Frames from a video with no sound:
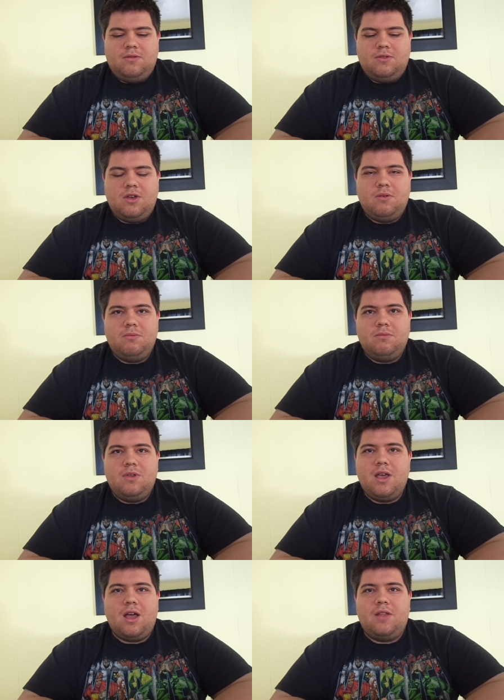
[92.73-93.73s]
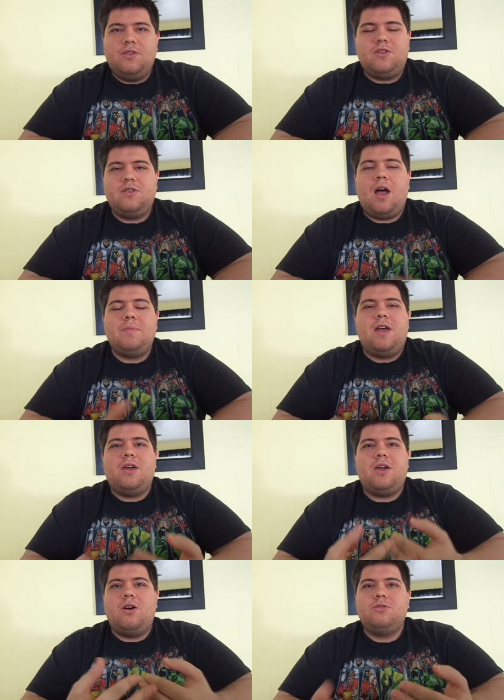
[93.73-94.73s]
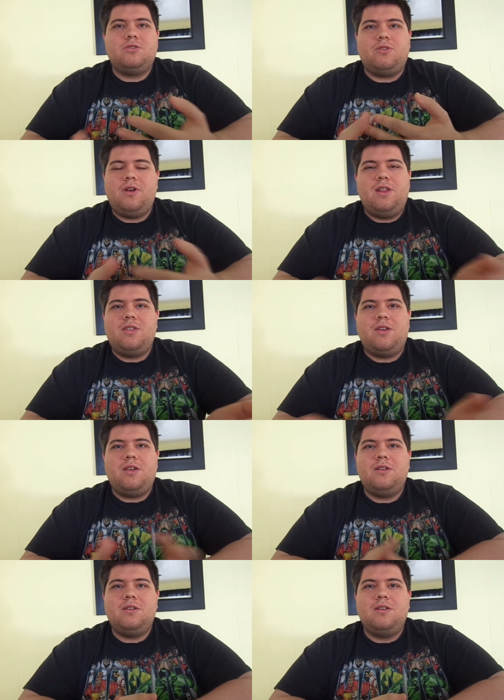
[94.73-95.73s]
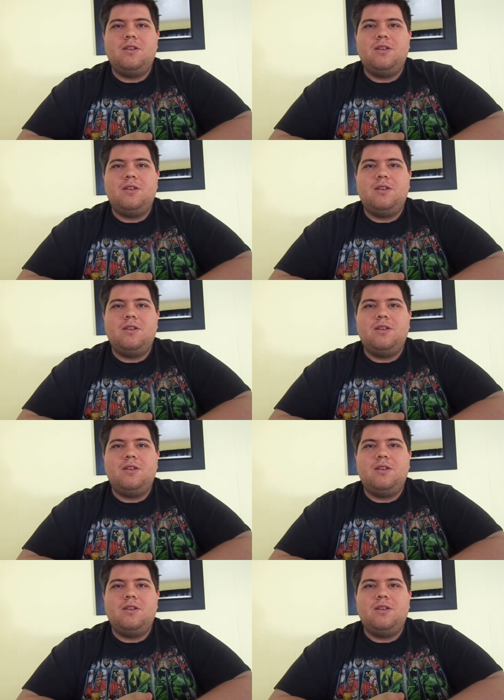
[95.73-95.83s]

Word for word: so yeah, this is I'm not a ghost or anything.